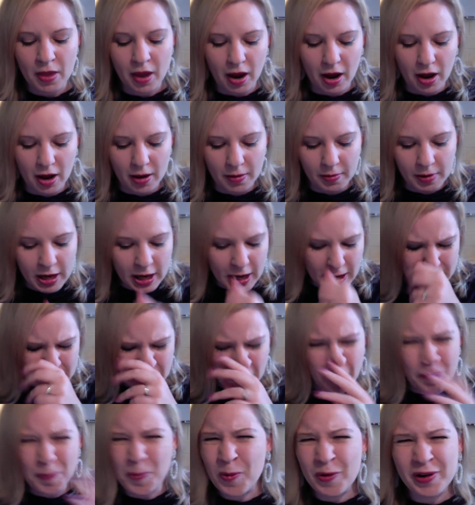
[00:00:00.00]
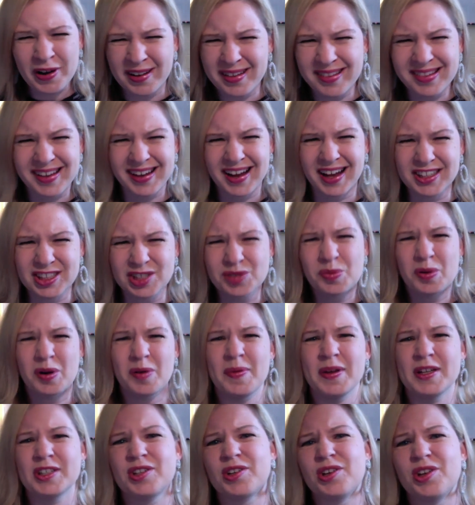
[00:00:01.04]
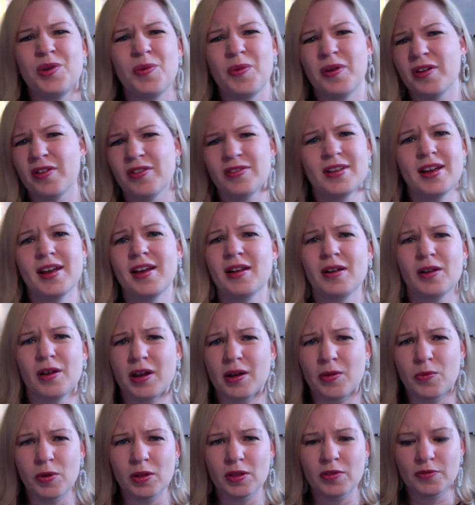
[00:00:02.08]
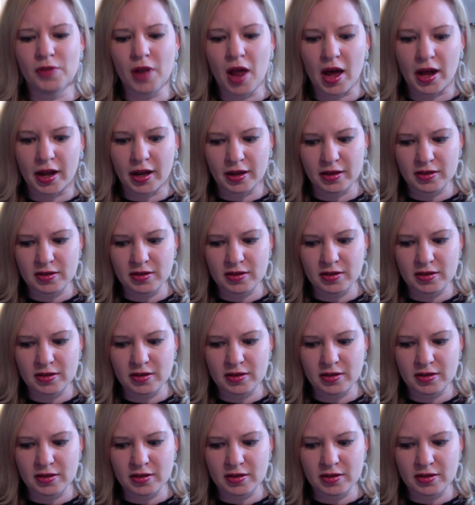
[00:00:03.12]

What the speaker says: The whole point is like, I just want to make sure you understand like what's flying.